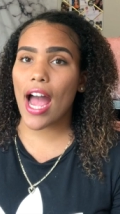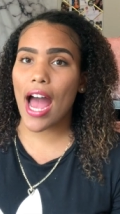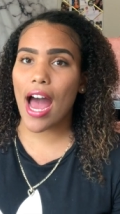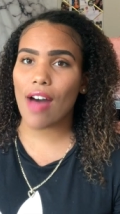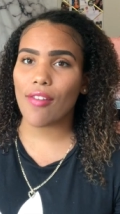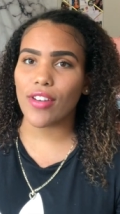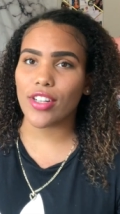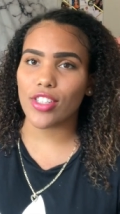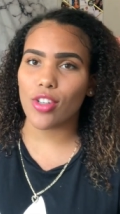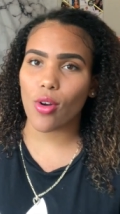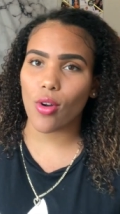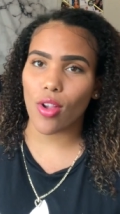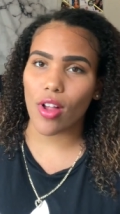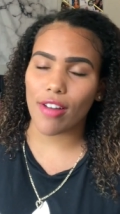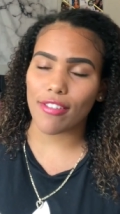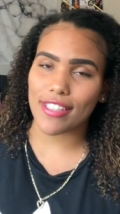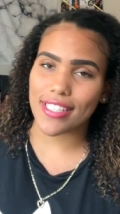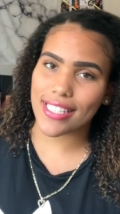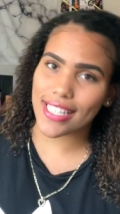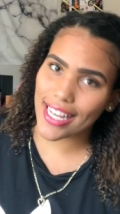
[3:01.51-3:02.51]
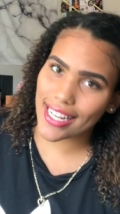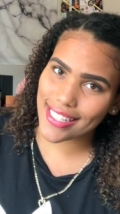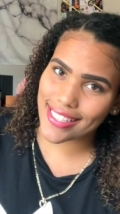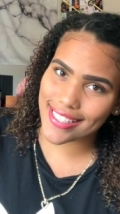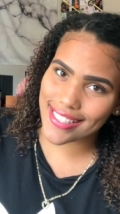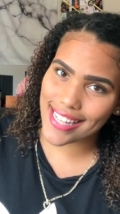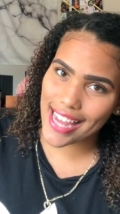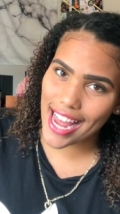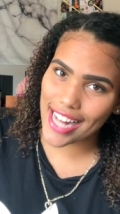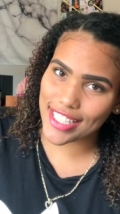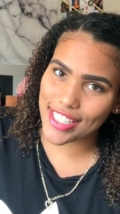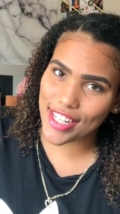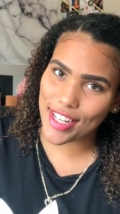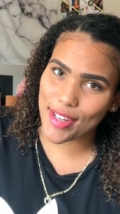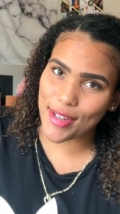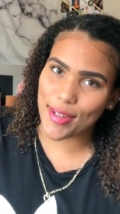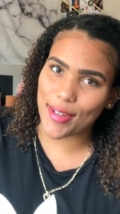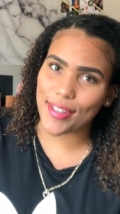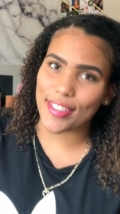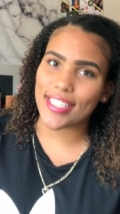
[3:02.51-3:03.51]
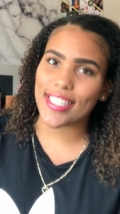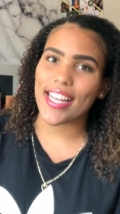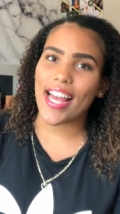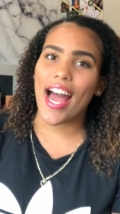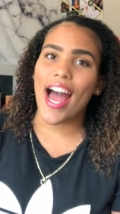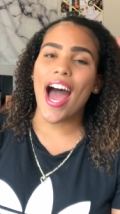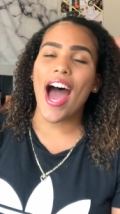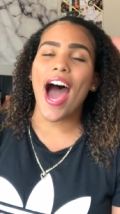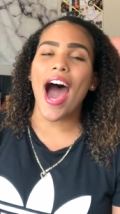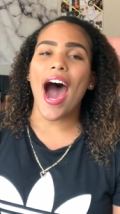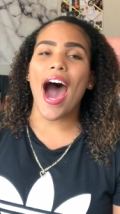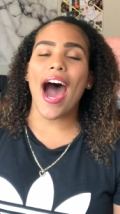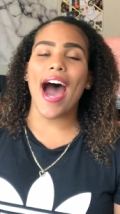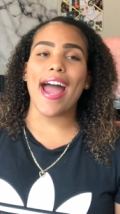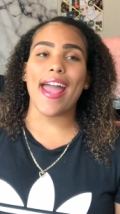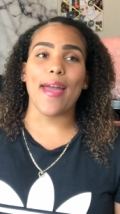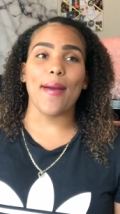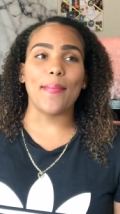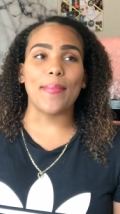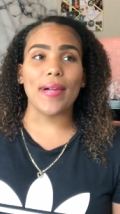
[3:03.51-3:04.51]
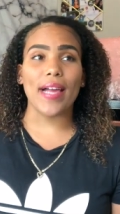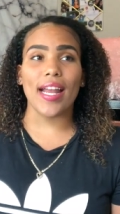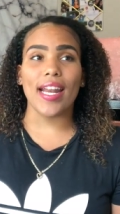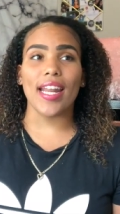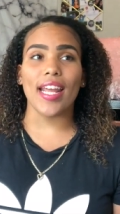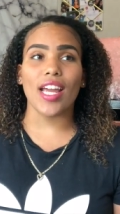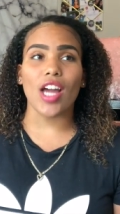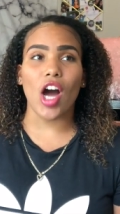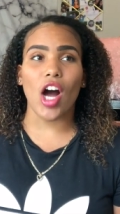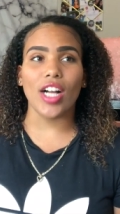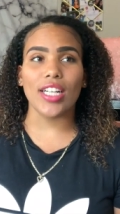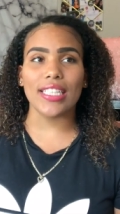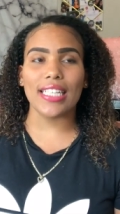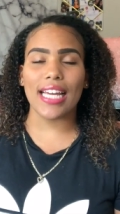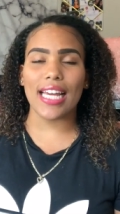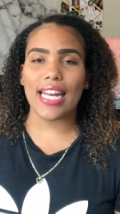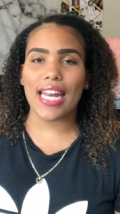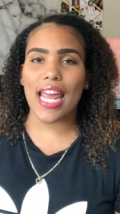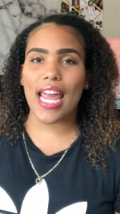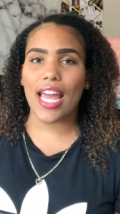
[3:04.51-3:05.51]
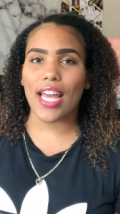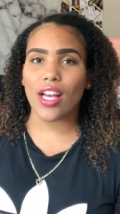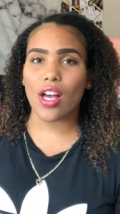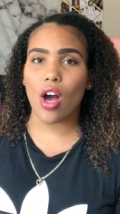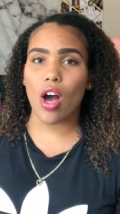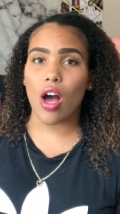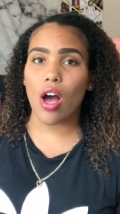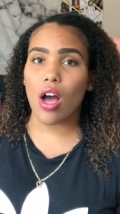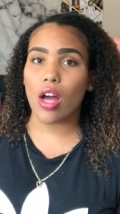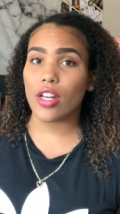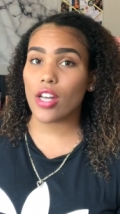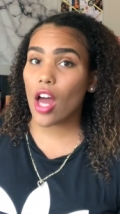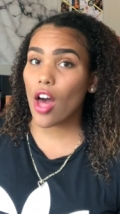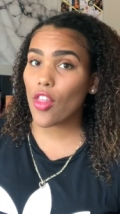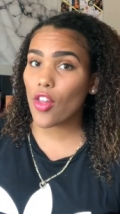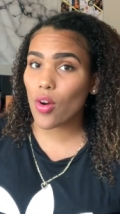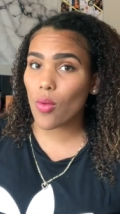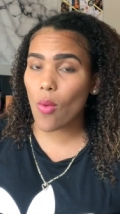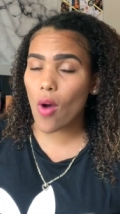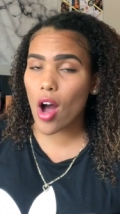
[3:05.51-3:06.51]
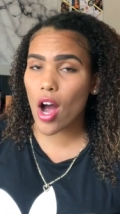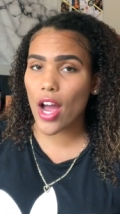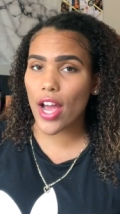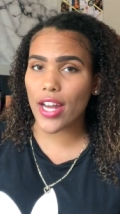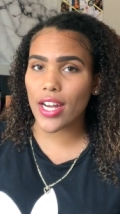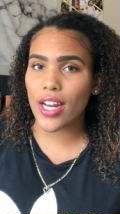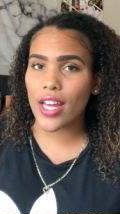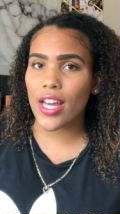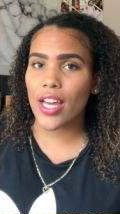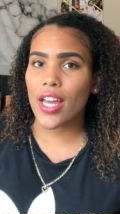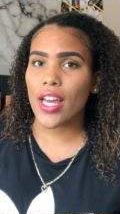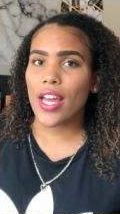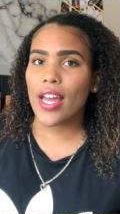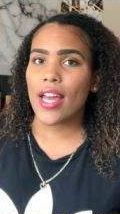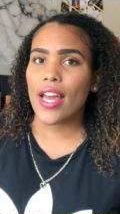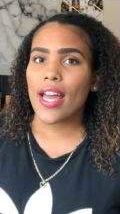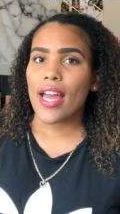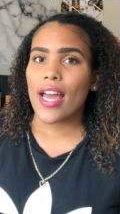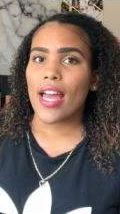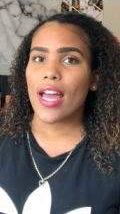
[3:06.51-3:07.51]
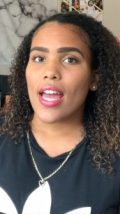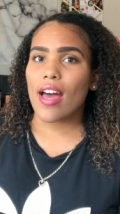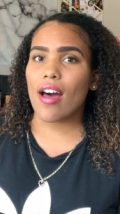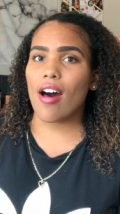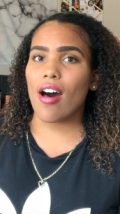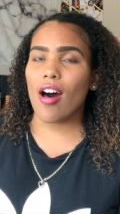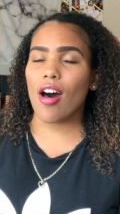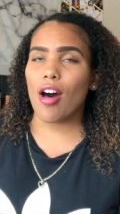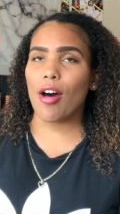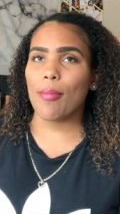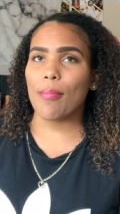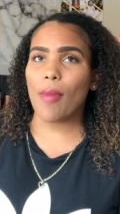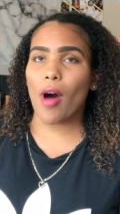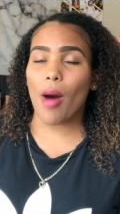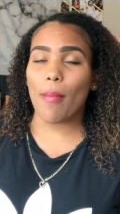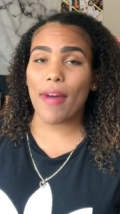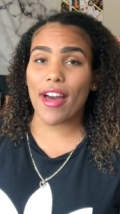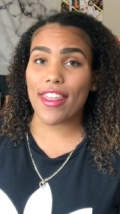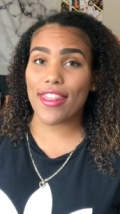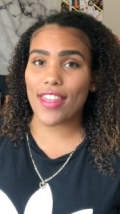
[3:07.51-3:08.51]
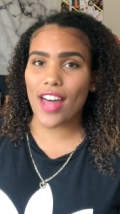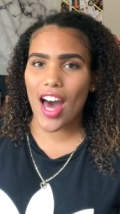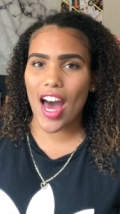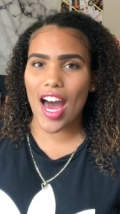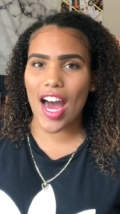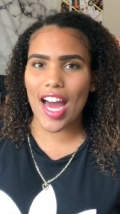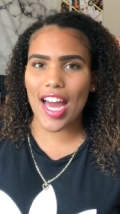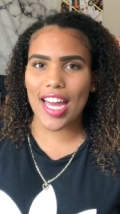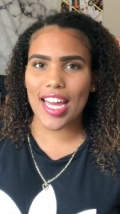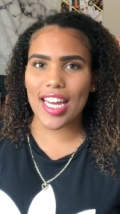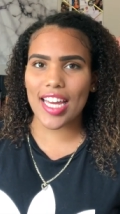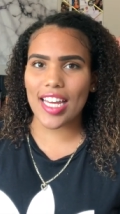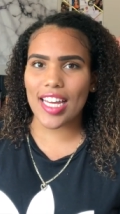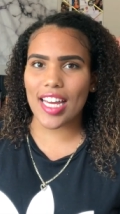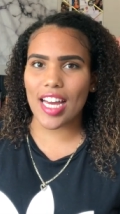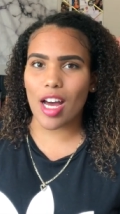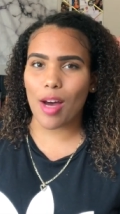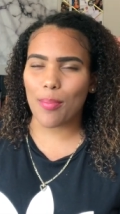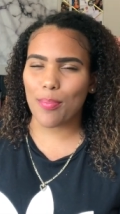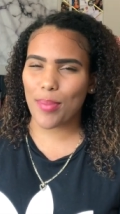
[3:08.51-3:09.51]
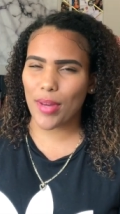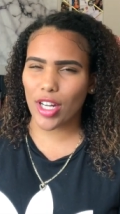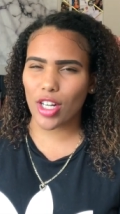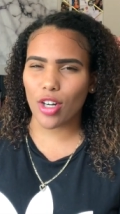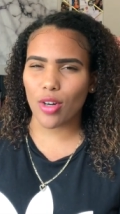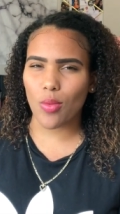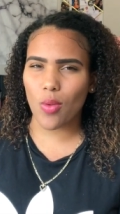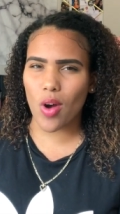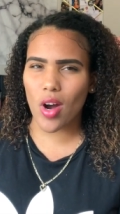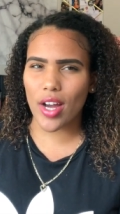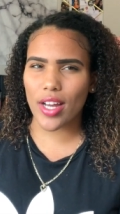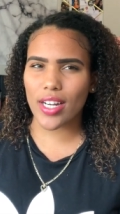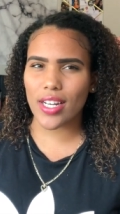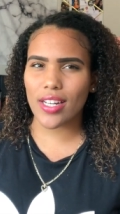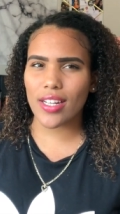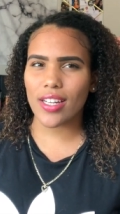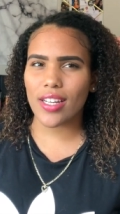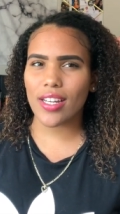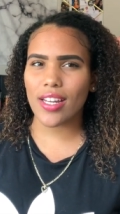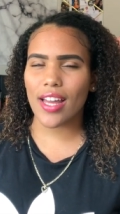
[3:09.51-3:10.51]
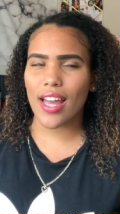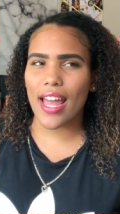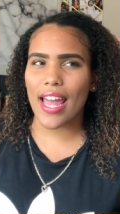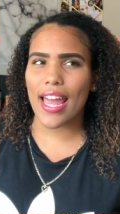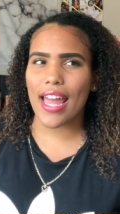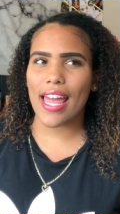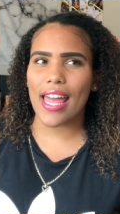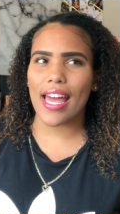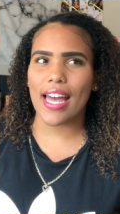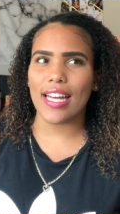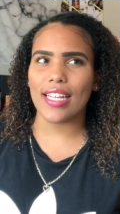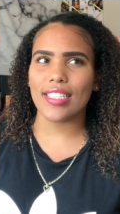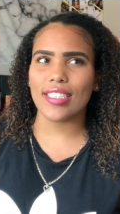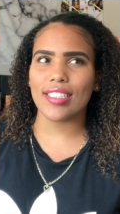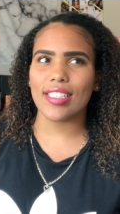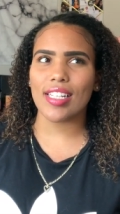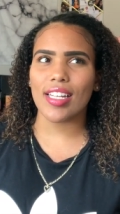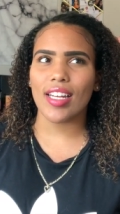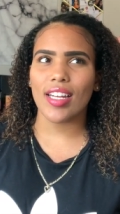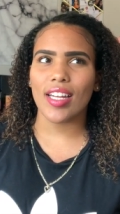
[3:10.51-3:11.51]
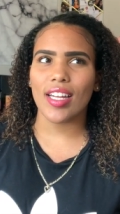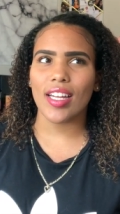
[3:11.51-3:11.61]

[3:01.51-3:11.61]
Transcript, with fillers: have a total of six tattoos. I am planning on getting another one um, on my thigh, a bigger one, and